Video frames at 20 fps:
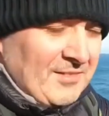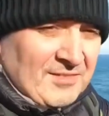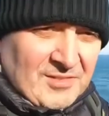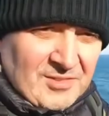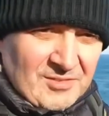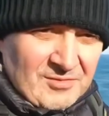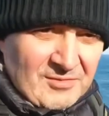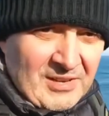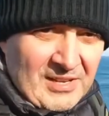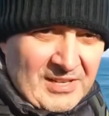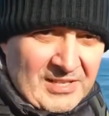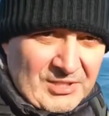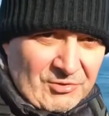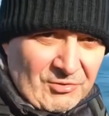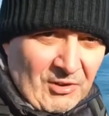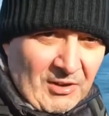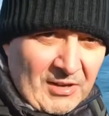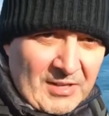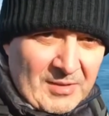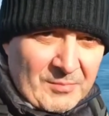really
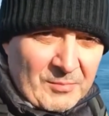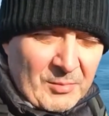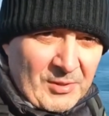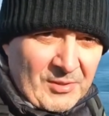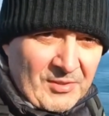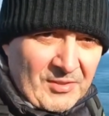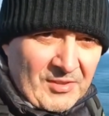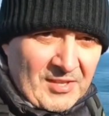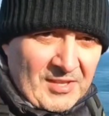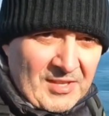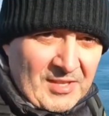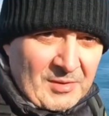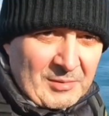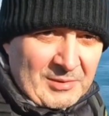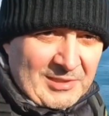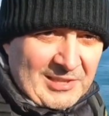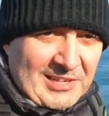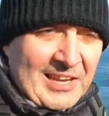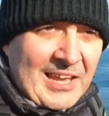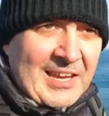struggling with
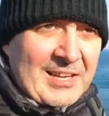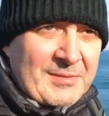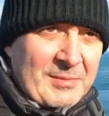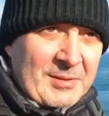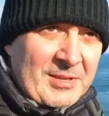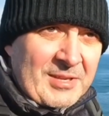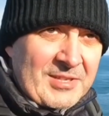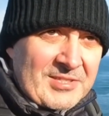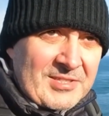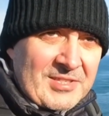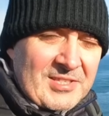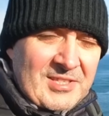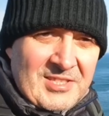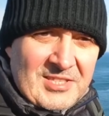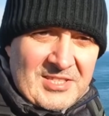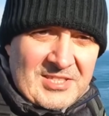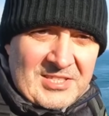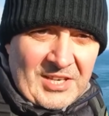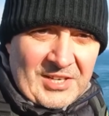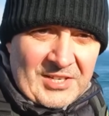the light, because the
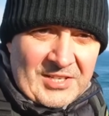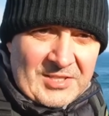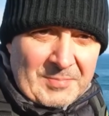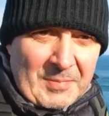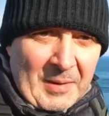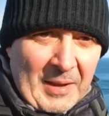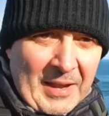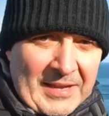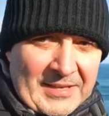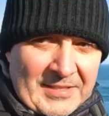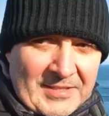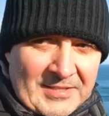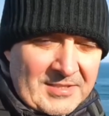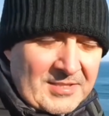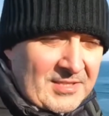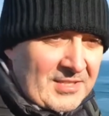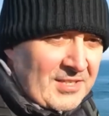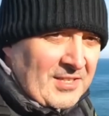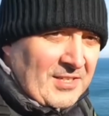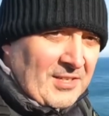sun is behind
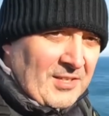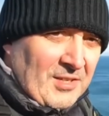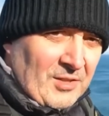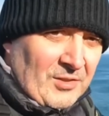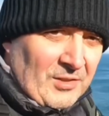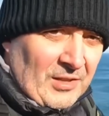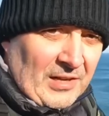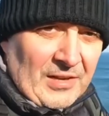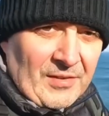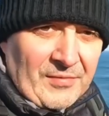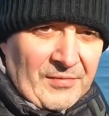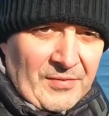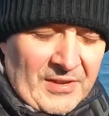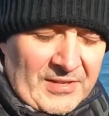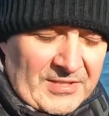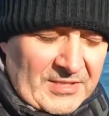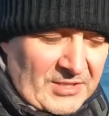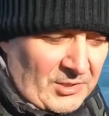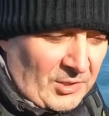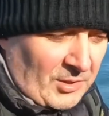us. The cliff
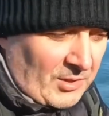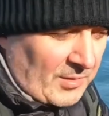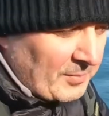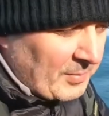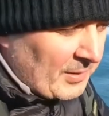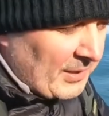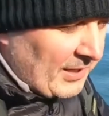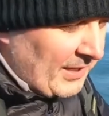faces are completely